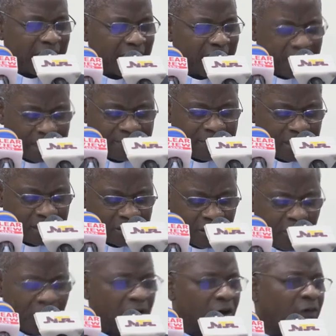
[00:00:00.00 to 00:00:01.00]
element
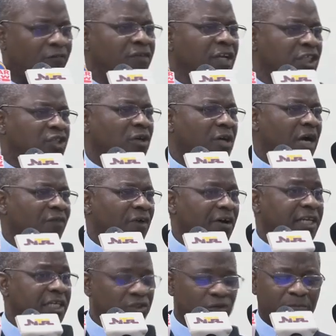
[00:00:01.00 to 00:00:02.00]
of our
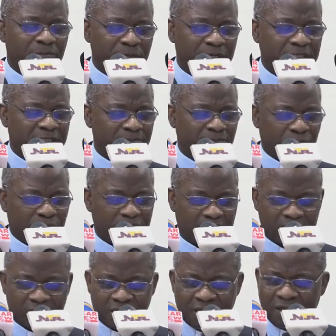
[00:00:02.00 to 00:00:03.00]
nation-building
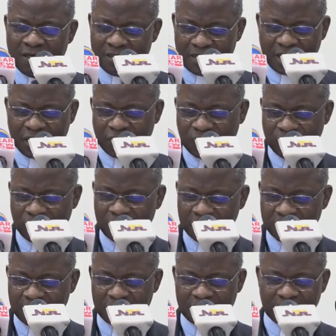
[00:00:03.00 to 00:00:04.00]
project. Thank you for
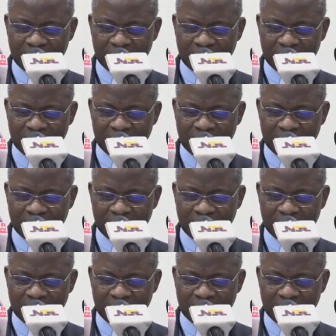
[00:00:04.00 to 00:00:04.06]
listening.